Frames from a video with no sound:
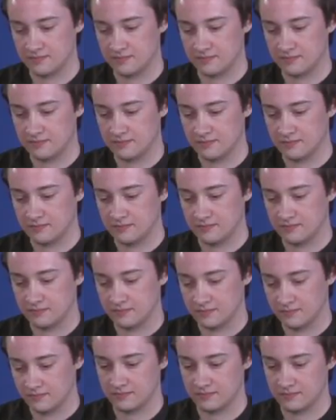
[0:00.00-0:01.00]

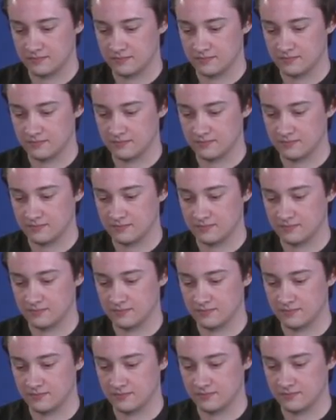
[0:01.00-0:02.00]

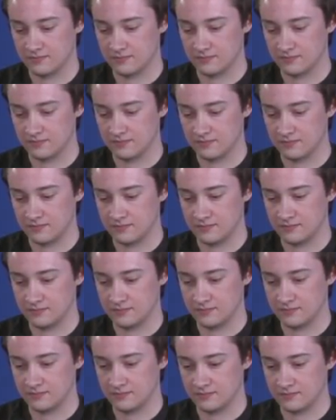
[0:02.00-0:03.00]

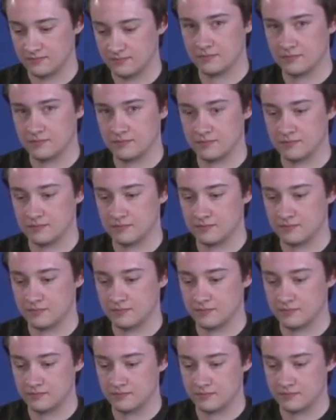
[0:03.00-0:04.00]

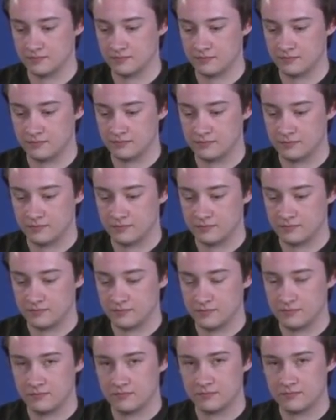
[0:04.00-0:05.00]
(not speaking)